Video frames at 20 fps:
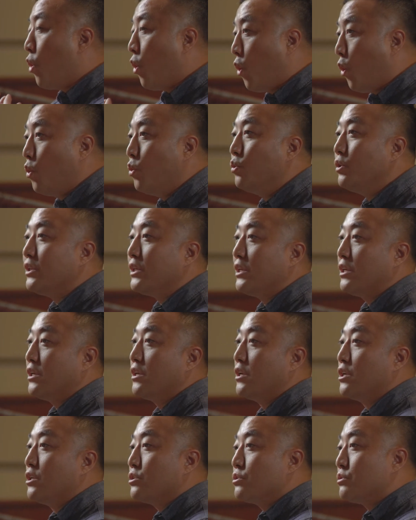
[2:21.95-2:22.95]

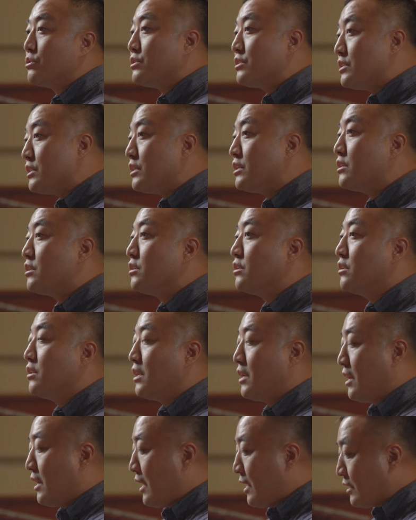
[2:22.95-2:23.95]
only to steal
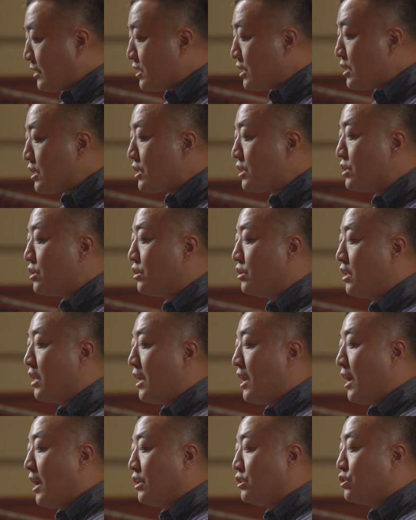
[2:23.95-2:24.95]
and kill
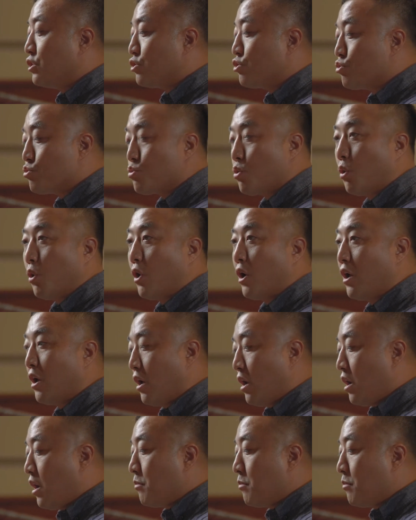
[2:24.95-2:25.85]
and destroy,